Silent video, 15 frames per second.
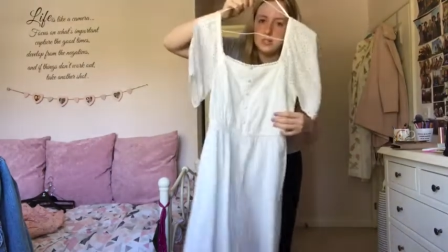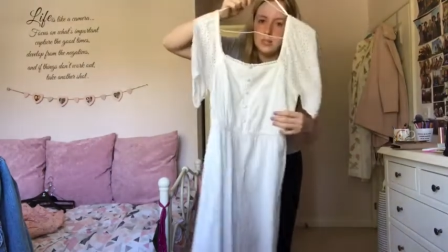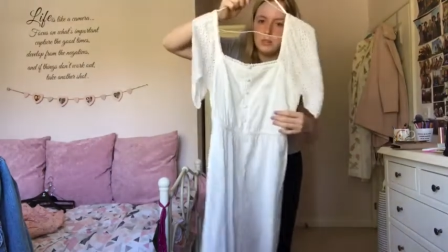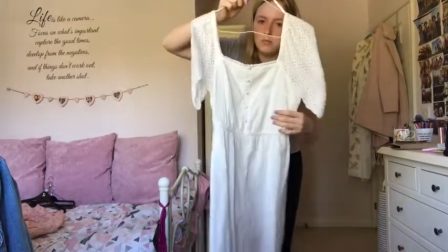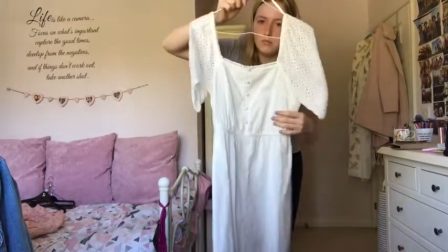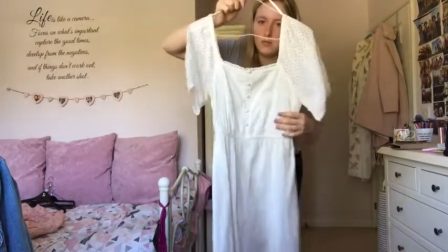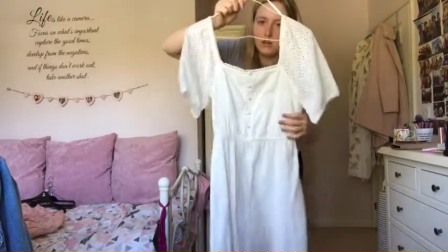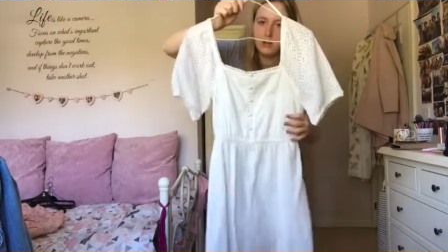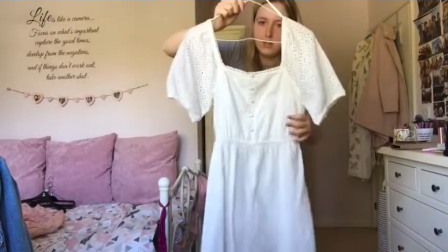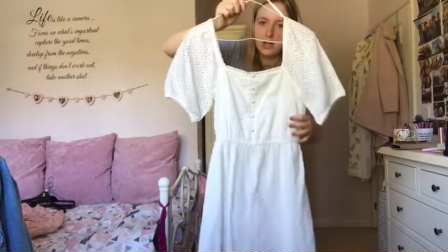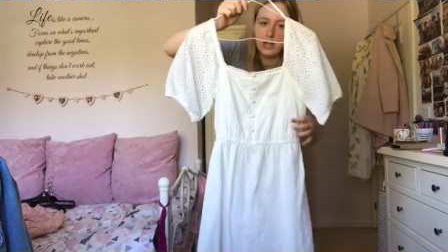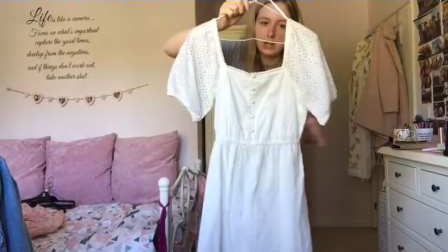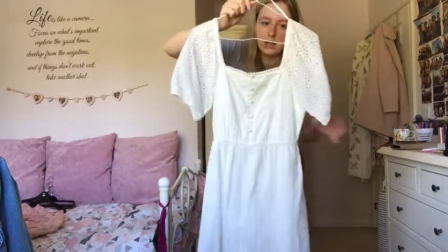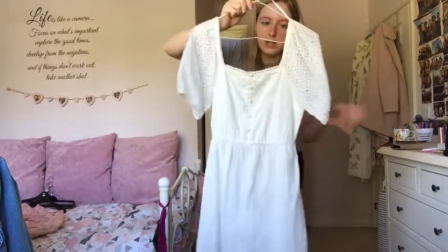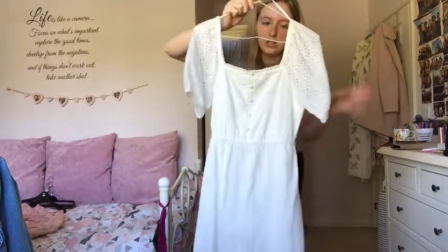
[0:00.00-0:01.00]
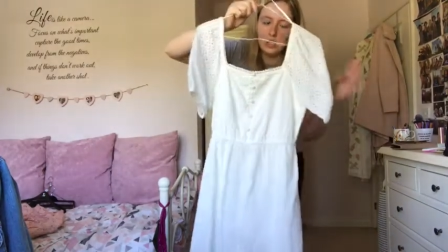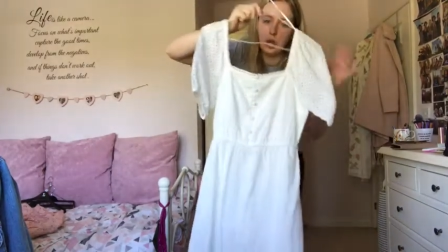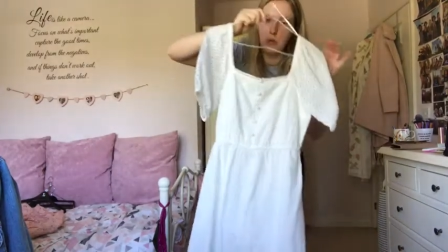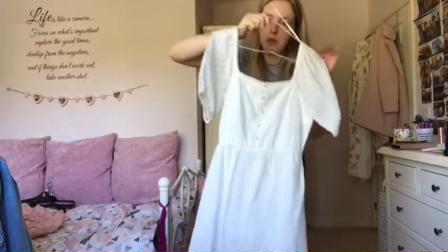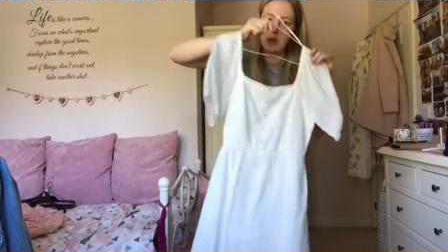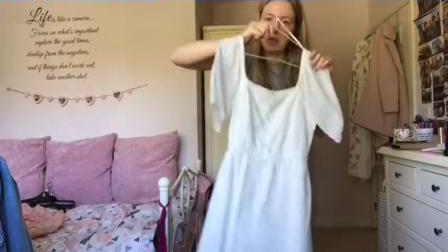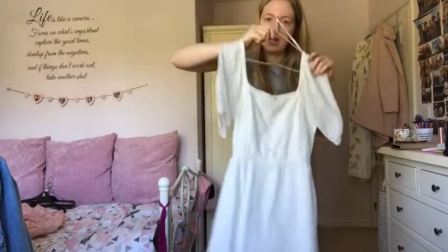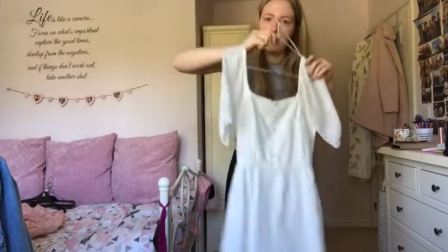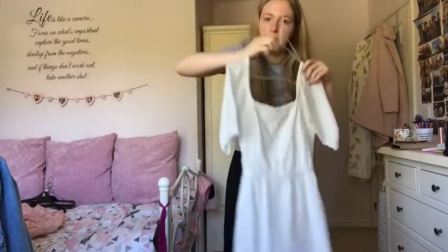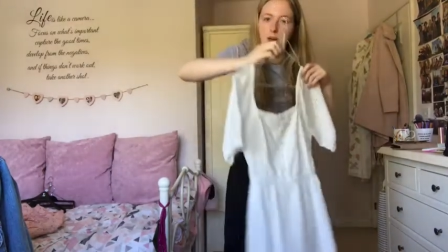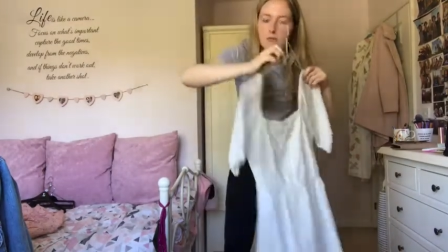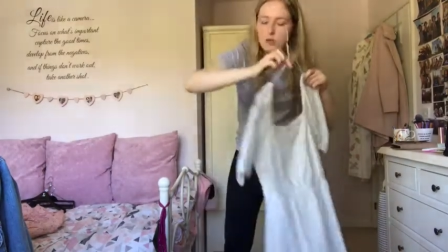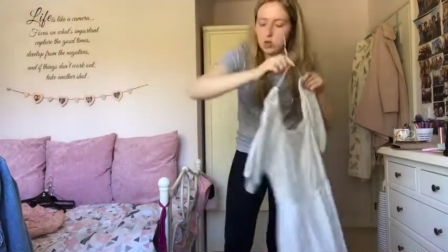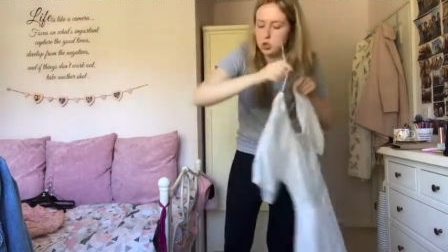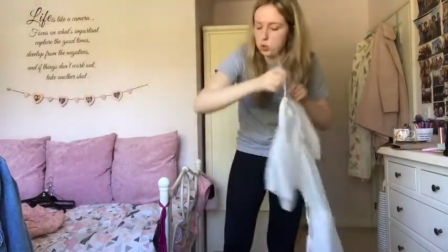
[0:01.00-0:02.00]
down the front of it, so I'm going to keep that
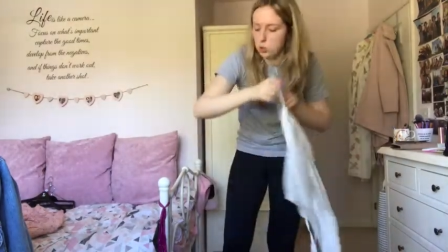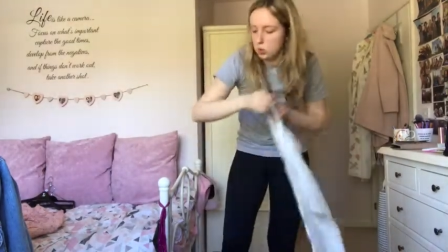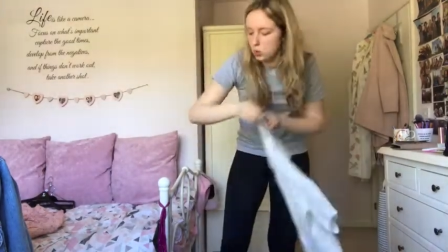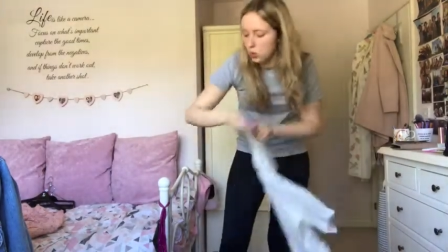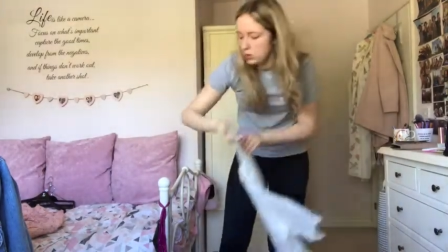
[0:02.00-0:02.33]
for sure.